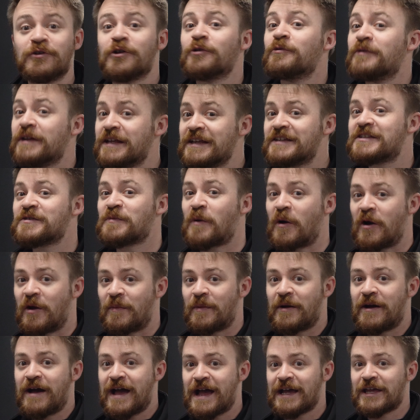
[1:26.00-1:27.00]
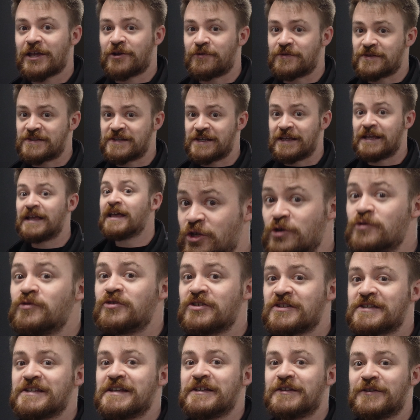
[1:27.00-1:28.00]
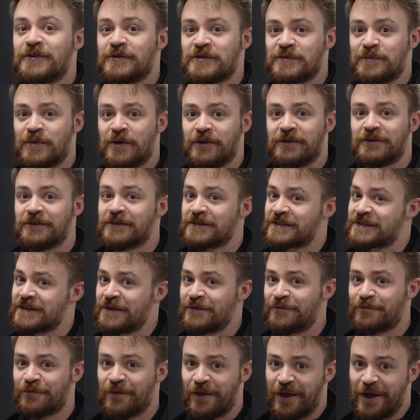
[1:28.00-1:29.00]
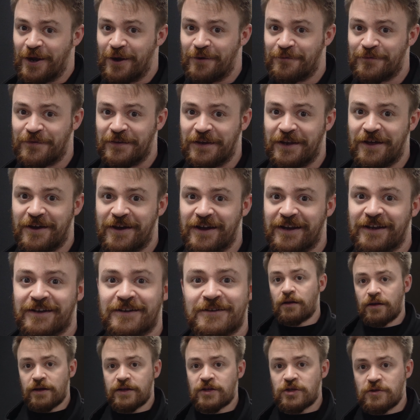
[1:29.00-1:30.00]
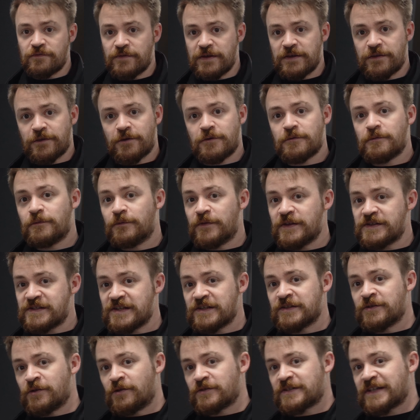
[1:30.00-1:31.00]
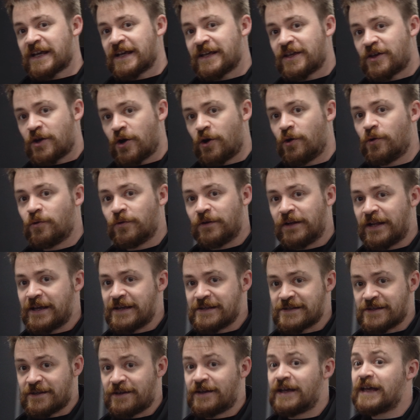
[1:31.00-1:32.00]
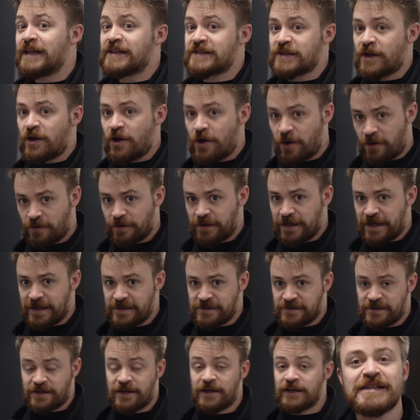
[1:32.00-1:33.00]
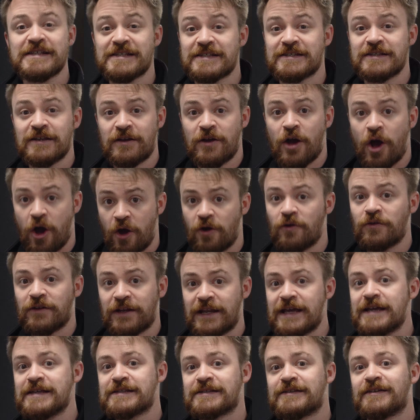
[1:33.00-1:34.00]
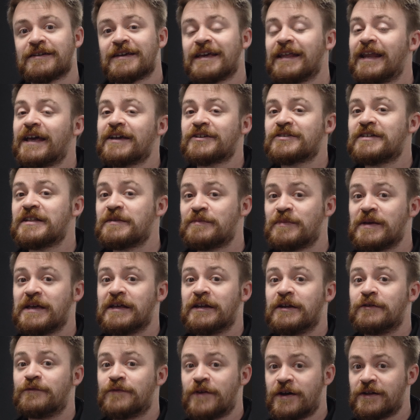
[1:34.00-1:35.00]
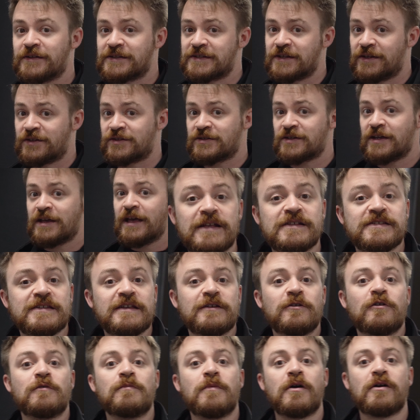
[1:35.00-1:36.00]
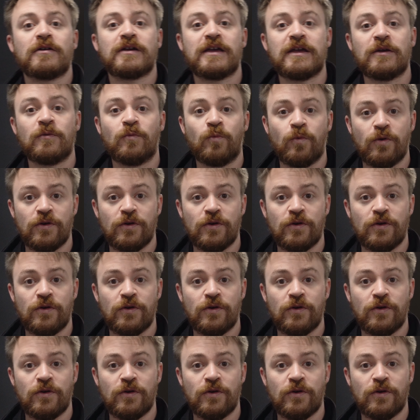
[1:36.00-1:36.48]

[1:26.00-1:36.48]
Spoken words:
you don't need to worry about accuracy. You just need those bottles flying off the line. Unlike UV though, this is not a cold laser, it's a hot laser. This hot laser can actually be an advantage. Let's say you're marking